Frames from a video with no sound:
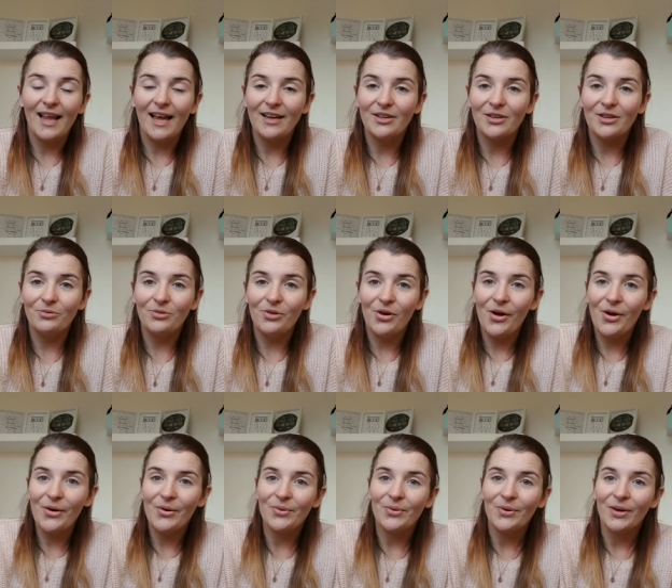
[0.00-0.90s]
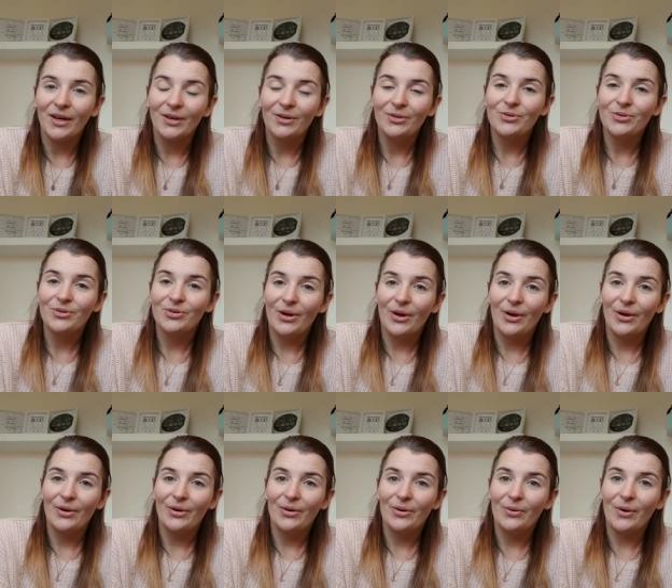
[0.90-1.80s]
let you know.
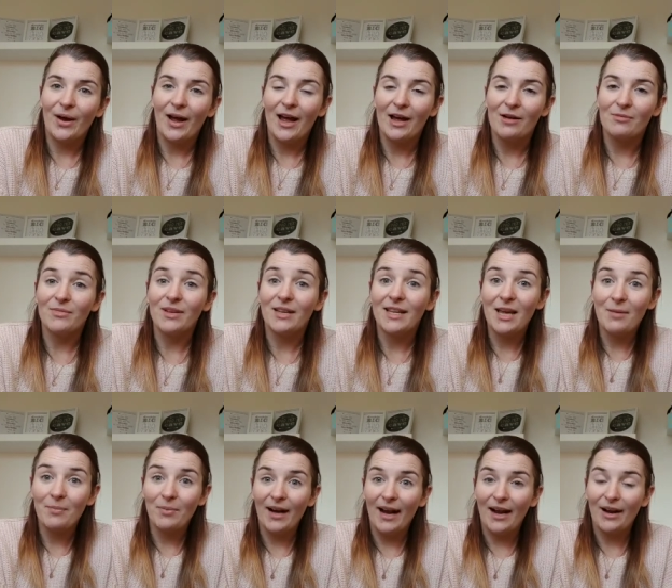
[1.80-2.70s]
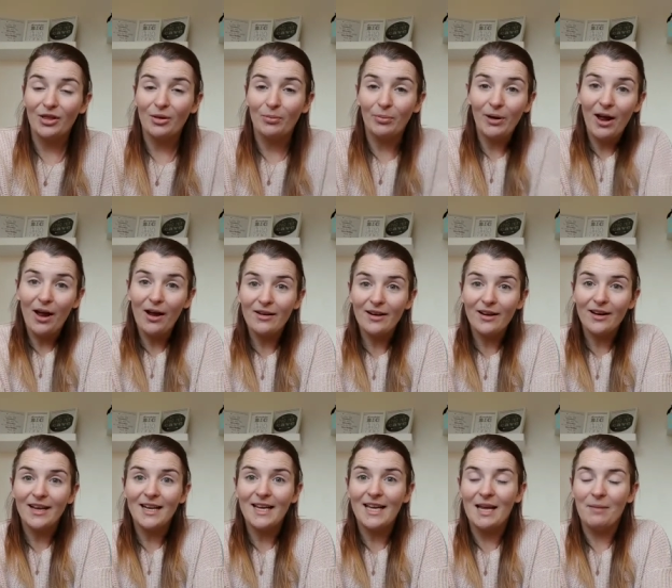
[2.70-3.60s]
So keep an eye on the
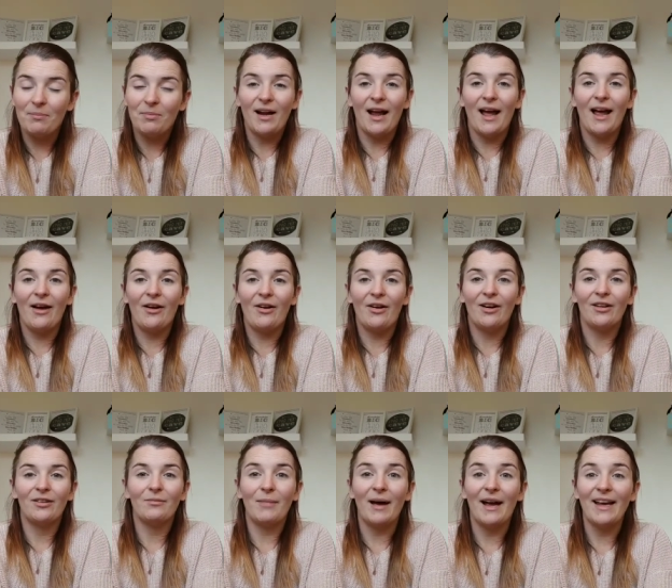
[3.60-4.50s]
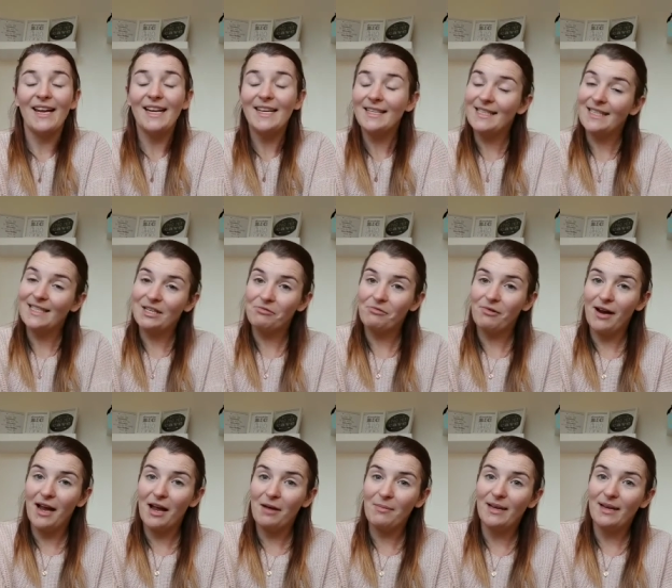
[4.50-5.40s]
blog, keep an eye on my
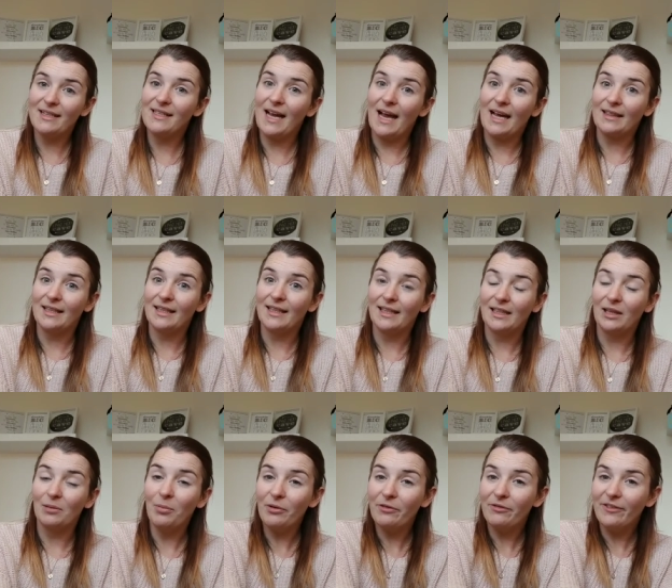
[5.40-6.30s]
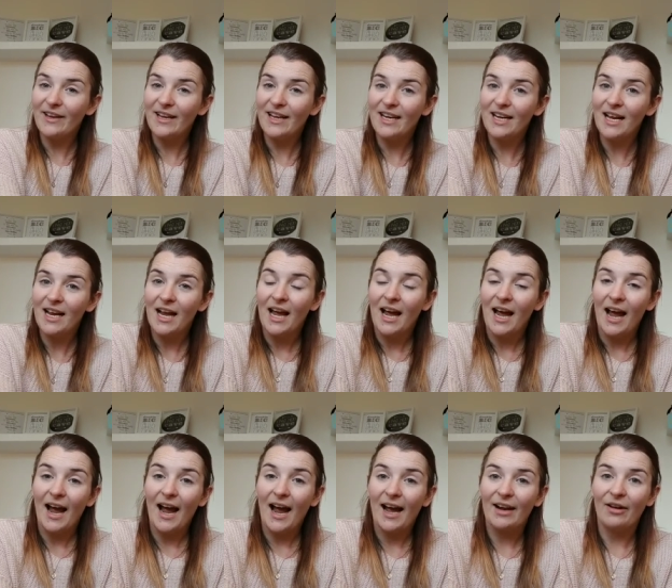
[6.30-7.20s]
Instagram, it's at The Little Puffin,
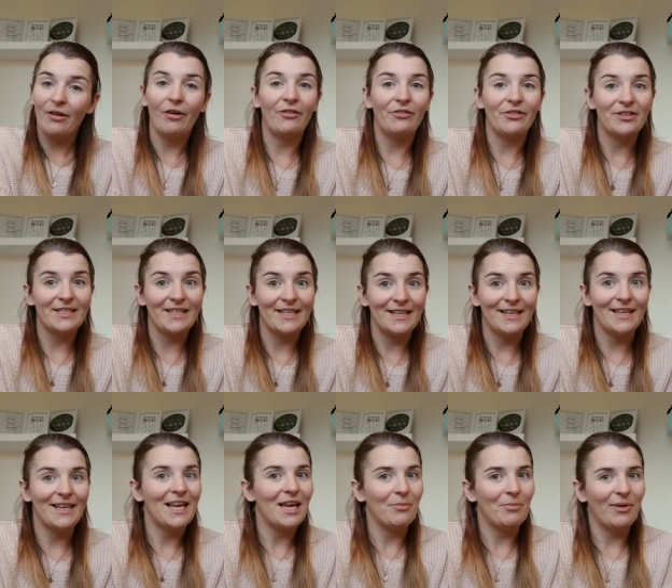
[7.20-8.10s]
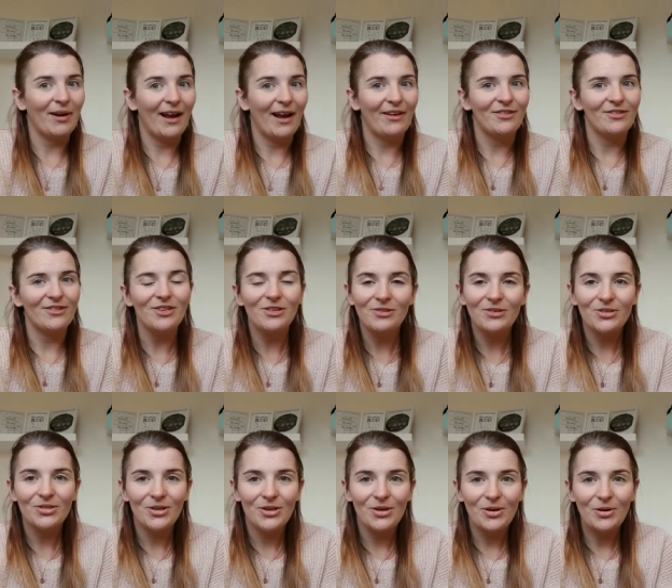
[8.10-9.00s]
and obviously keep an eye on
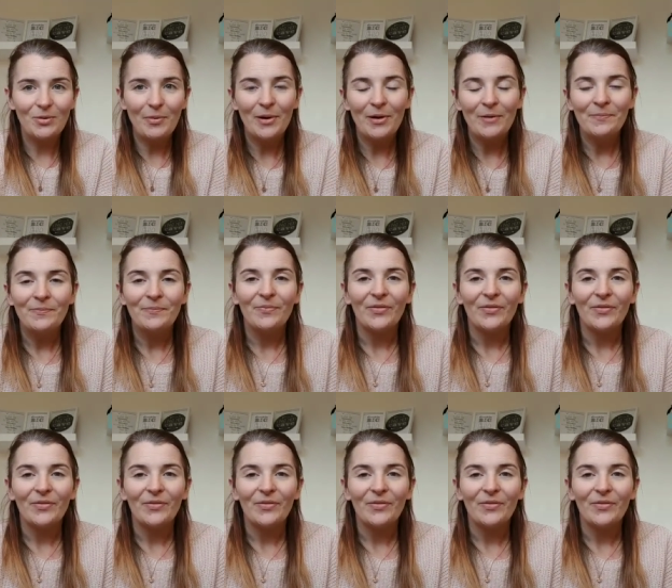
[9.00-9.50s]
YouTube.